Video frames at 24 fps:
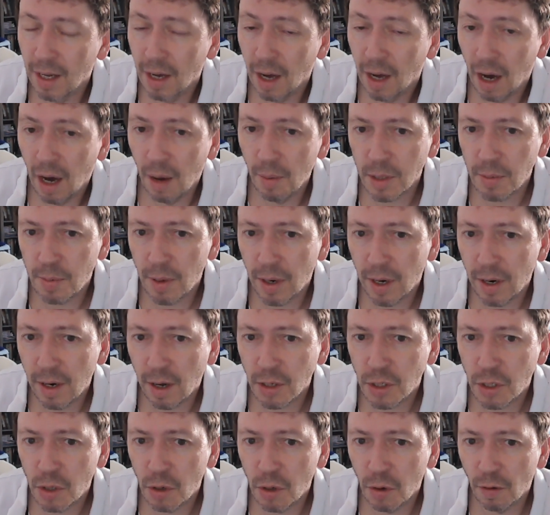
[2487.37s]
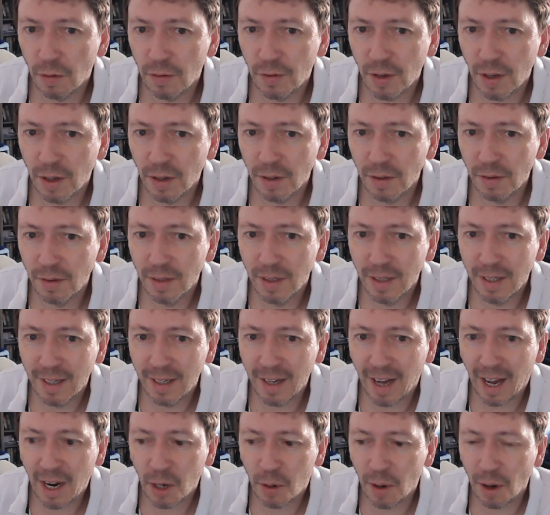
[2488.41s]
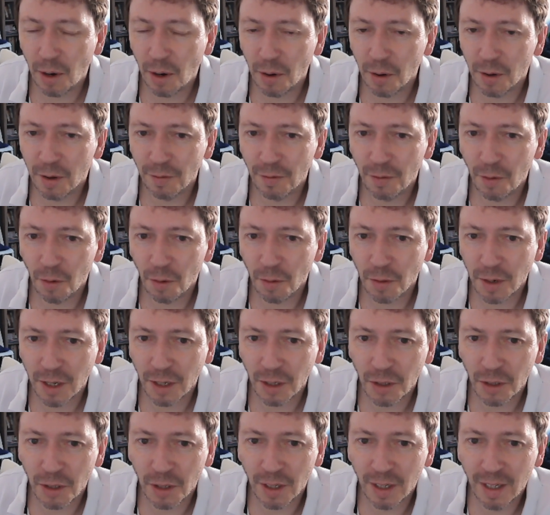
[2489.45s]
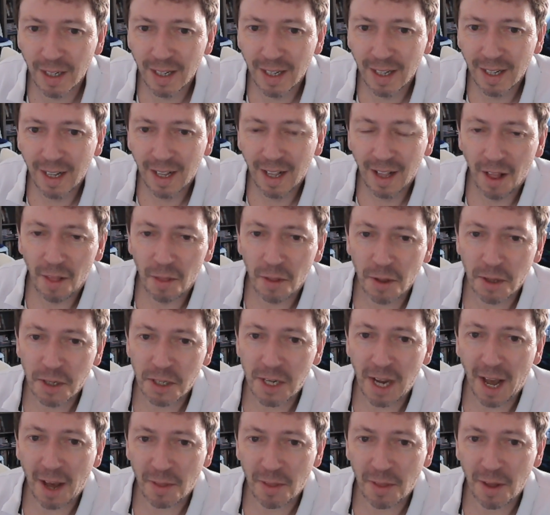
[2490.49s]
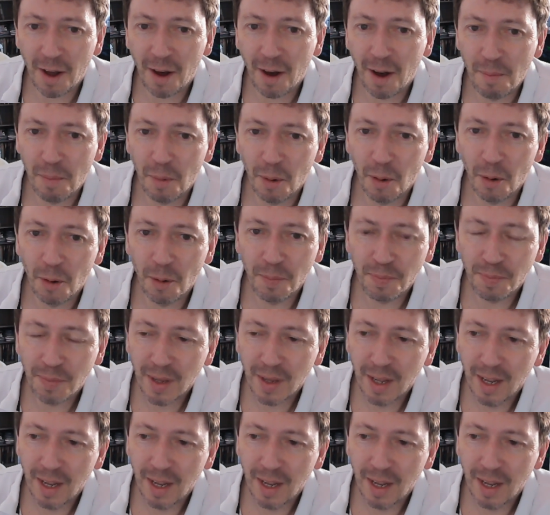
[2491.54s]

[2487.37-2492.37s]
Hope that's been a nice tour for you. Had a quick look at 4th edition, the stack that I bought.